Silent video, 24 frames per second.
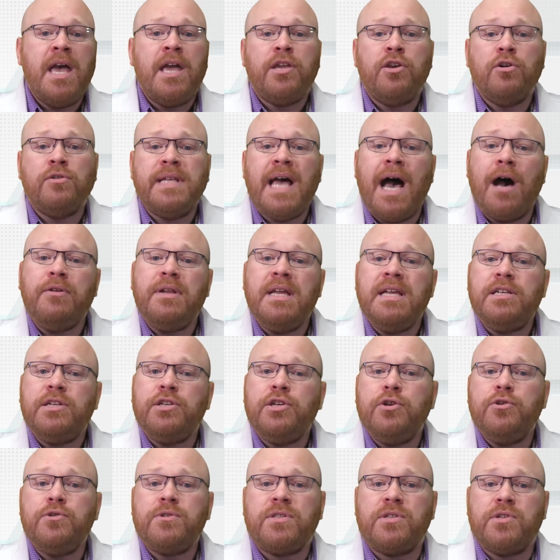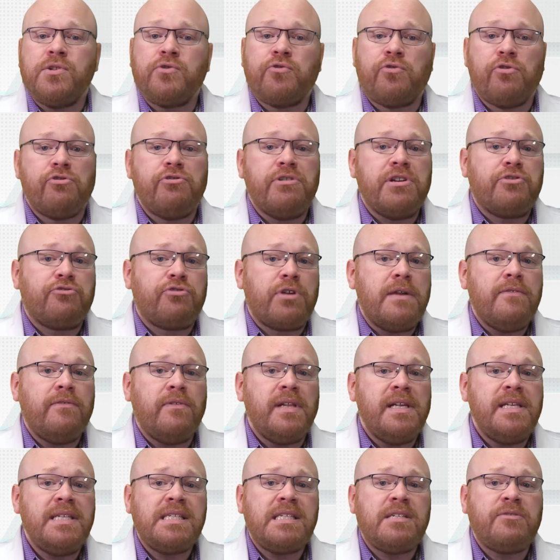You'll now need to use the screw
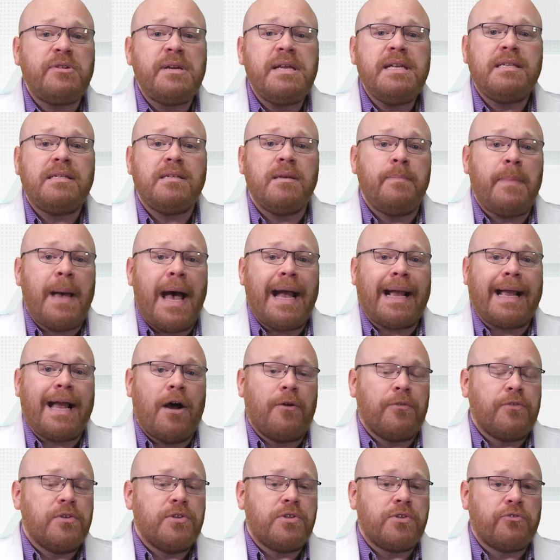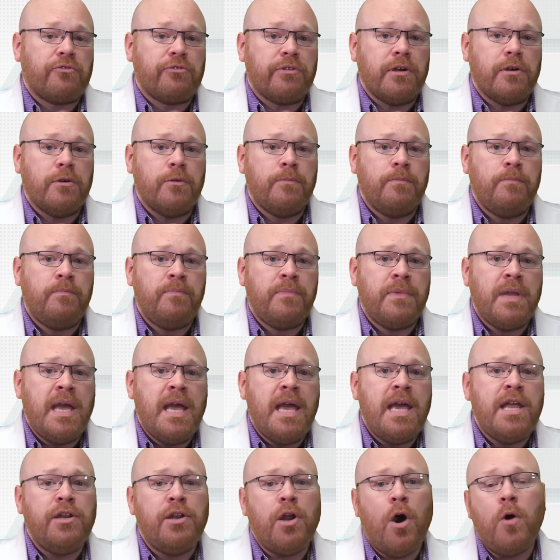retrieval instrument to back out the screw.
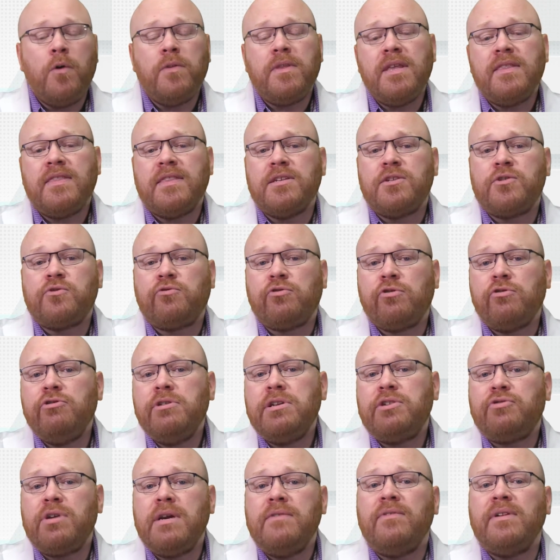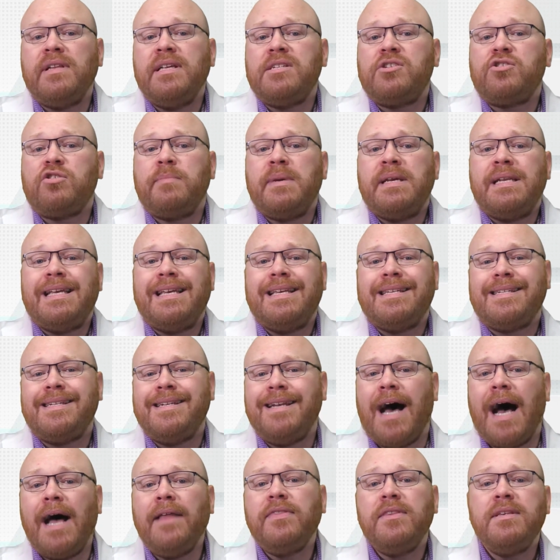Note that the screw retrieval instrument is
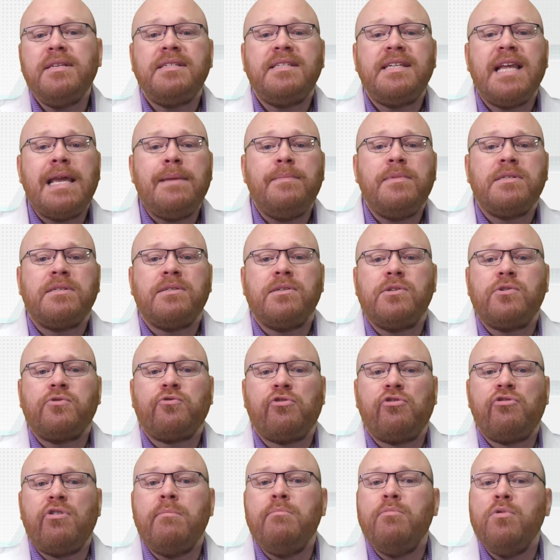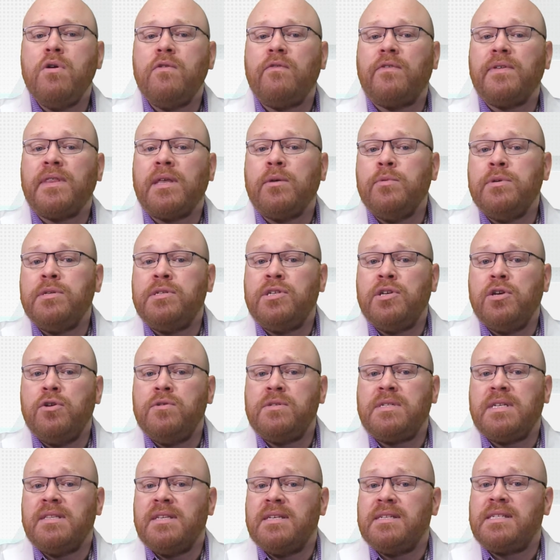not the same as the screw remover that was
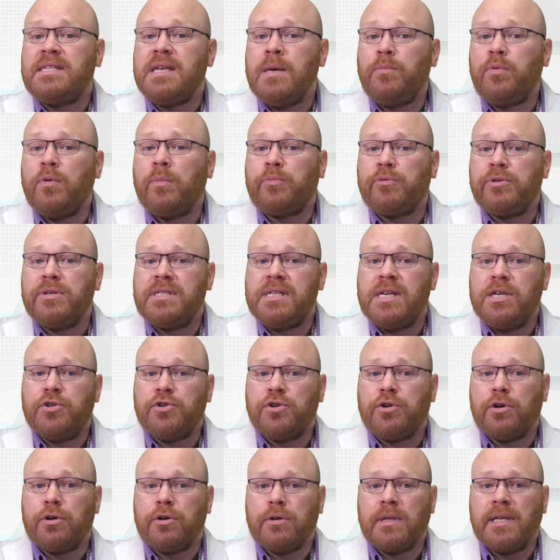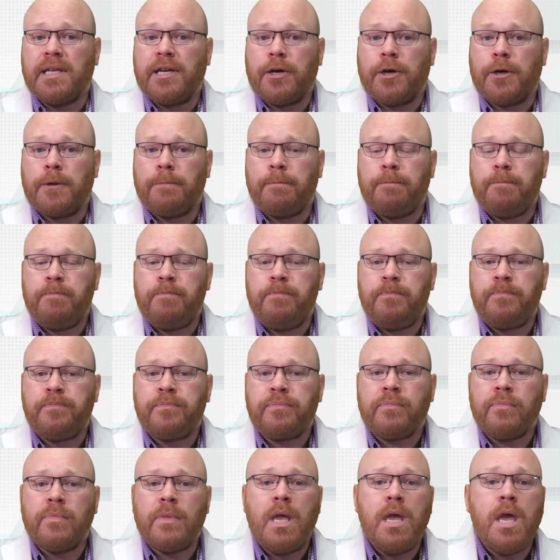used in the simple procedure earlier.
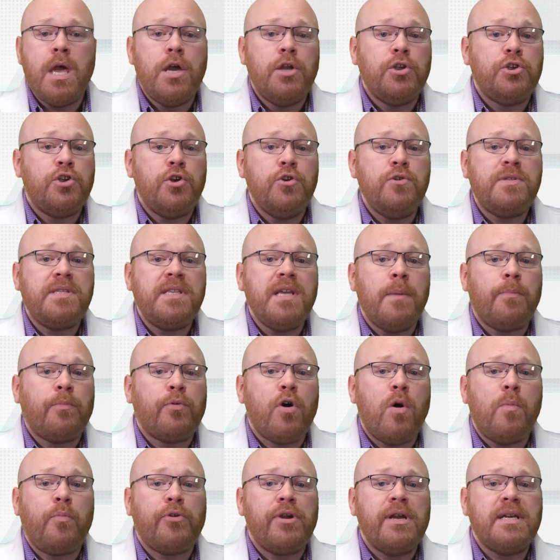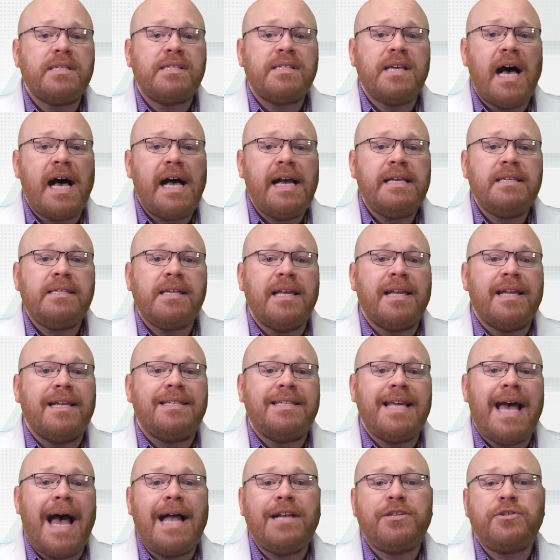Choose the appropriate size and
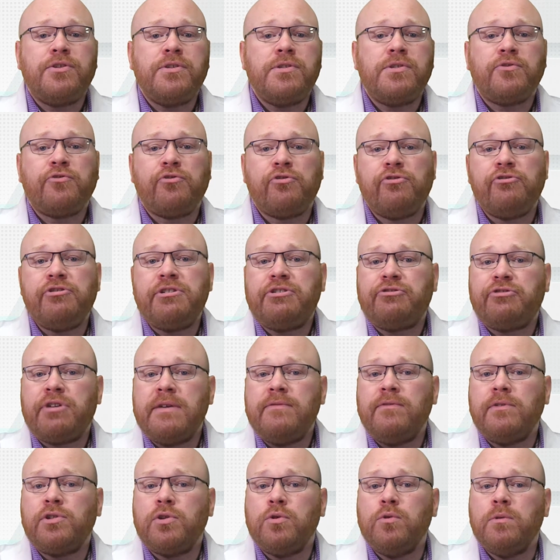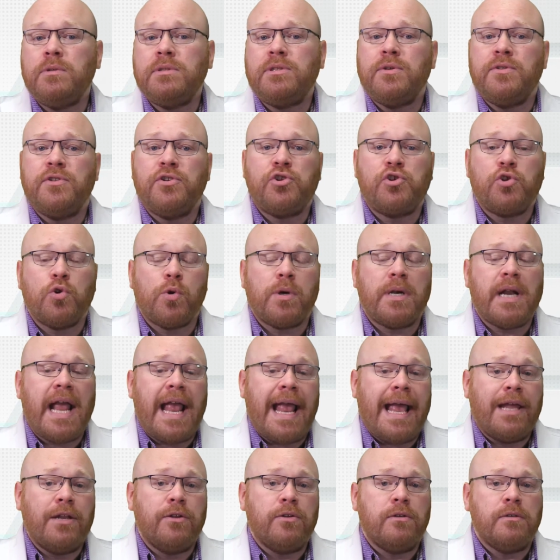attach the screw retrieval tool to the short
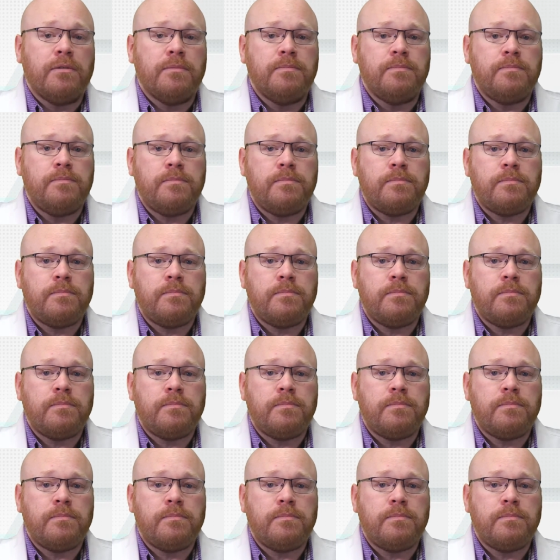handle.